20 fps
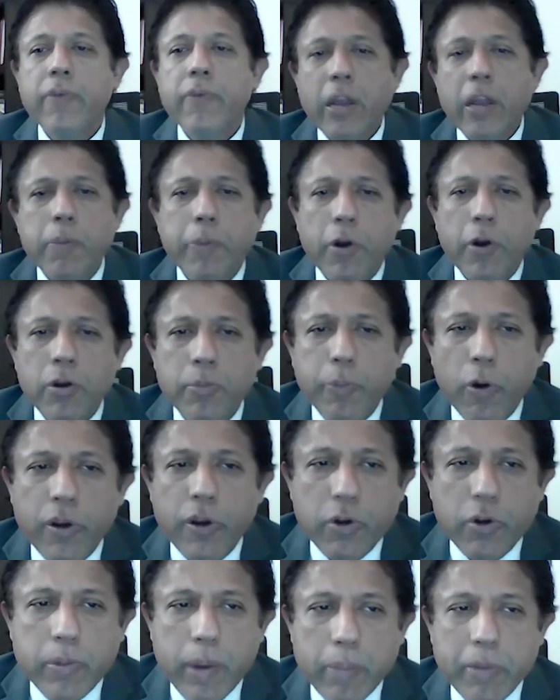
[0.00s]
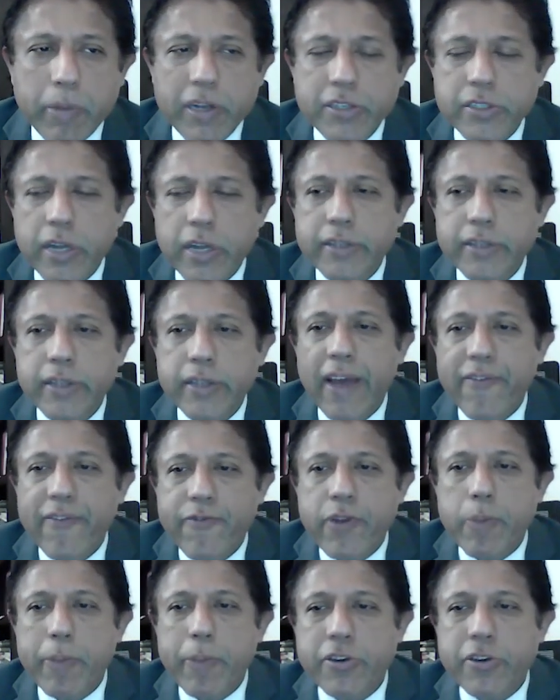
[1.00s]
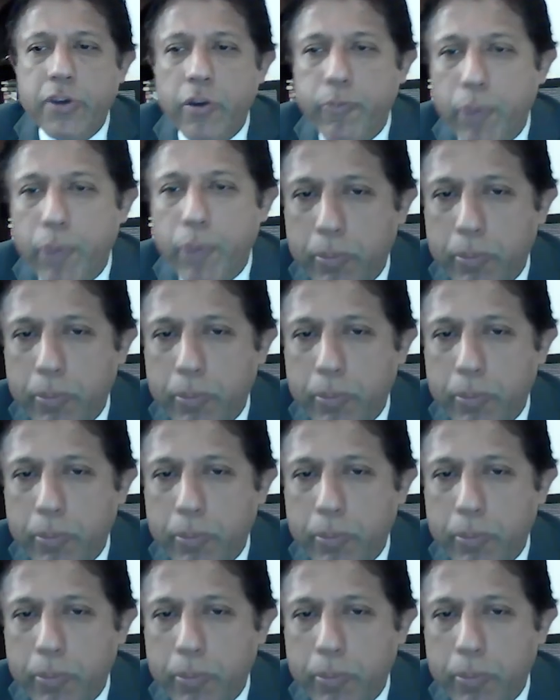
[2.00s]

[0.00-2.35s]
Very important point to remember is that every patient of